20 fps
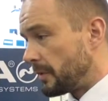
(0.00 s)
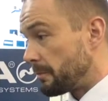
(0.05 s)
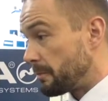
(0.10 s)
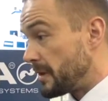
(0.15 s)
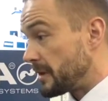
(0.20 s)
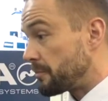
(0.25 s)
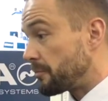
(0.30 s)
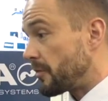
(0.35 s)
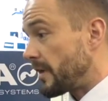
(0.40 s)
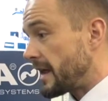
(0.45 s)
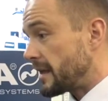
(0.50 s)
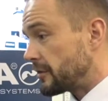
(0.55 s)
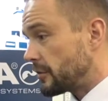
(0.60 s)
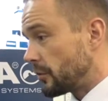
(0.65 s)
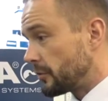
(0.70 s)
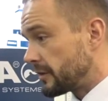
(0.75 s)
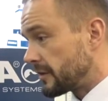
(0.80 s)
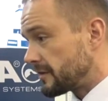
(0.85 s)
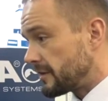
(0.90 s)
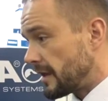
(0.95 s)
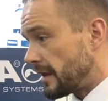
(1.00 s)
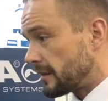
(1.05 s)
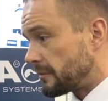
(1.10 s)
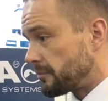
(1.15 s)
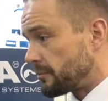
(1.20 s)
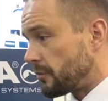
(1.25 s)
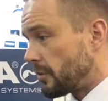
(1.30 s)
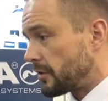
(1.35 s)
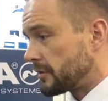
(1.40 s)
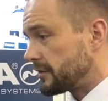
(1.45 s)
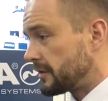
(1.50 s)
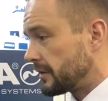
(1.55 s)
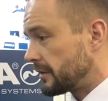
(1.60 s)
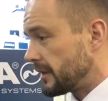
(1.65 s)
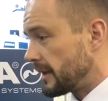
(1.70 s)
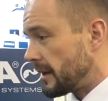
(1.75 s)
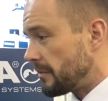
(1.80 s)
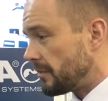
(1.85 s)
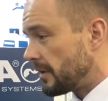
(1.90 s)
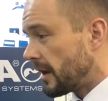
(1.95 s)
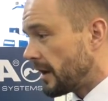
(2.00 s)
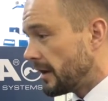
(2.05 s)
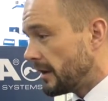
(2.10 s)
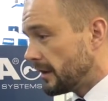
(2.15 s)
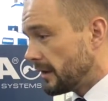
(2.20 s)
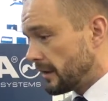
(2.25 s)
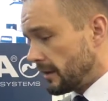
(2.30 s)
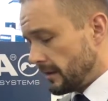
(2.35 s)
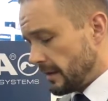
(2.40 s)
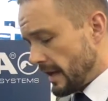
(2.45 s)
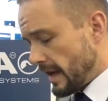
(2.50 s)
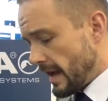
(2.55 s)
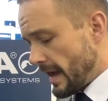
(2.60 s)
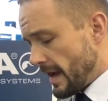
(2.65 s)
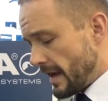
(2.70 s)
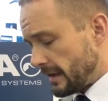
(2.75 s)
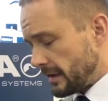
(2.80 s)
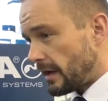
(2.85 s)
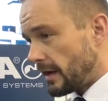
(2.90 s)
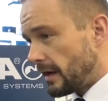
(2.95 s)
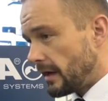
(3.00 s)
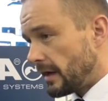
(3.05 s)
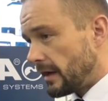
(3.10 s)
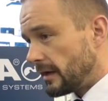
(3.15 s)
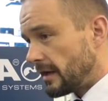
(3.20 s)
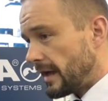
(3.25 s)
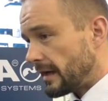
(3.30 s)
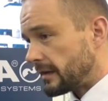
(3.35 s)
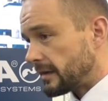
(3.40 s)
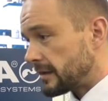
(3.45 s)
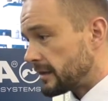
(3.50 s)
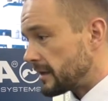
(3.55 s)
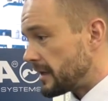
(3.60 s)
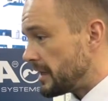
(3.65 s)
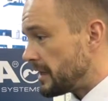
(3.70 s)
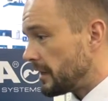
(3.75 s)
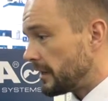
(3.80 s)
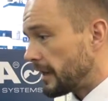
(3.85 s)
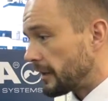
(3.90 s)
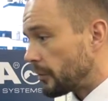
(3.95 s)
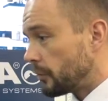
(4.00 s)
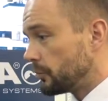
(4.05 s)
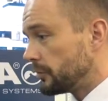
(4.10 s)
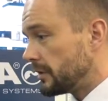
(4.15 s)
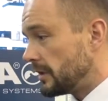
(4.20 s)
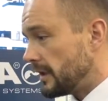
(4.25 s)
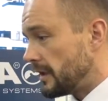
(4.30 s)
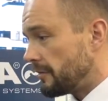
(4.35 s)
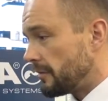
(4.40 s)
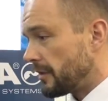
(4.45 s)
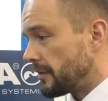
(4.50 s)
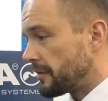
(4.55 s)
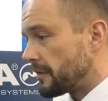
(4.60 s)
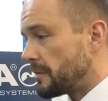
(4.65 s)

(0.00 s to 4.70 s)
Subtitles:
big brand owners like Procter & Gamble, like IKEA, like Unilever.